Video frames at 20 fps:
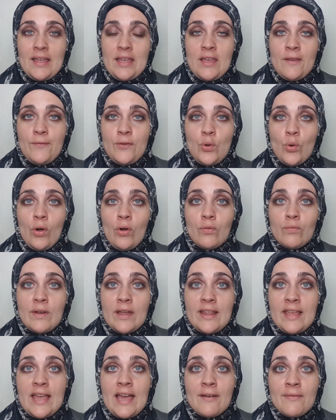If you
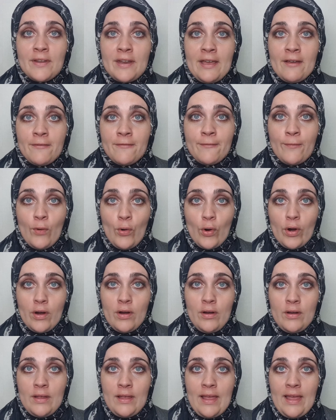already have an
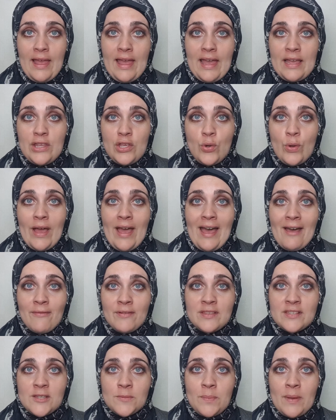F4 and you
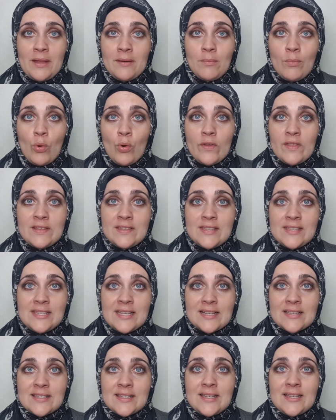haven't spent more than
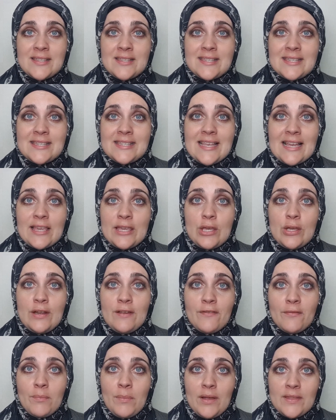6
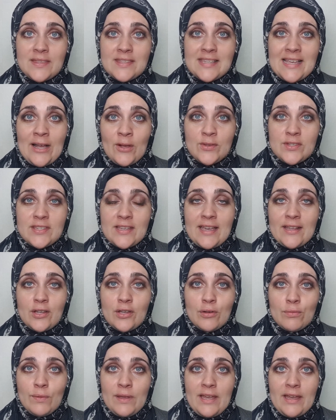consecutive months outside
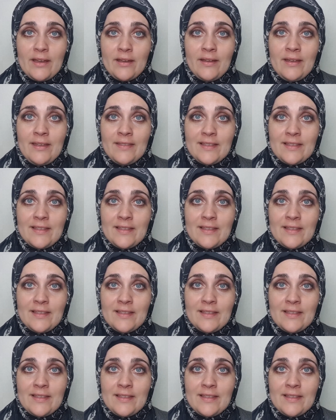Korea,